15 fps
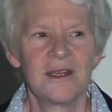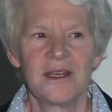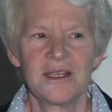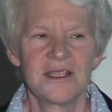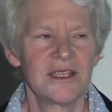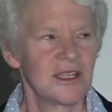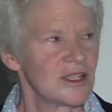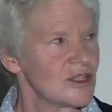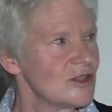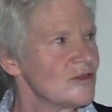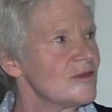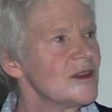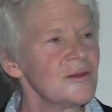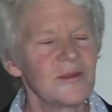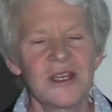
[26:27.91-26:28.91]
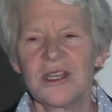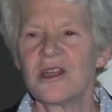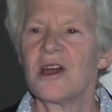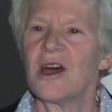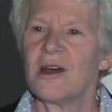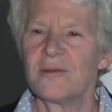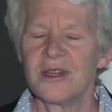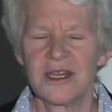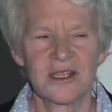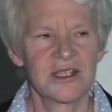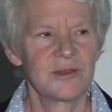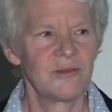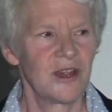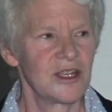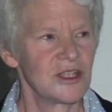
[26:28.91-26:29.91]
It's an extremely common
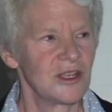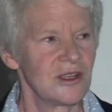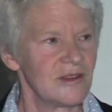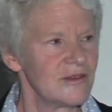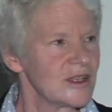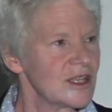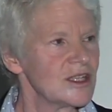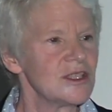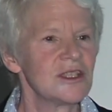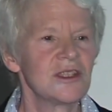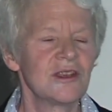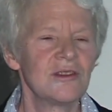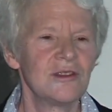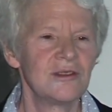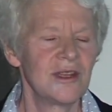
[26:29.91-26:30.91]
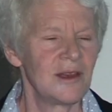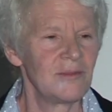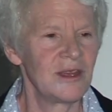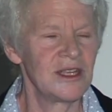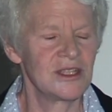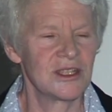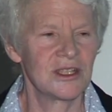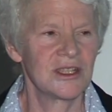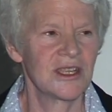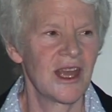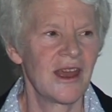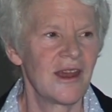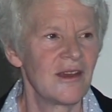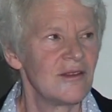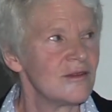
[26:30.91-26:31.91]
expression of a concern that patients
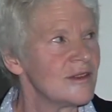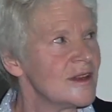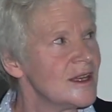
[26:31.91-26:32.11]
have.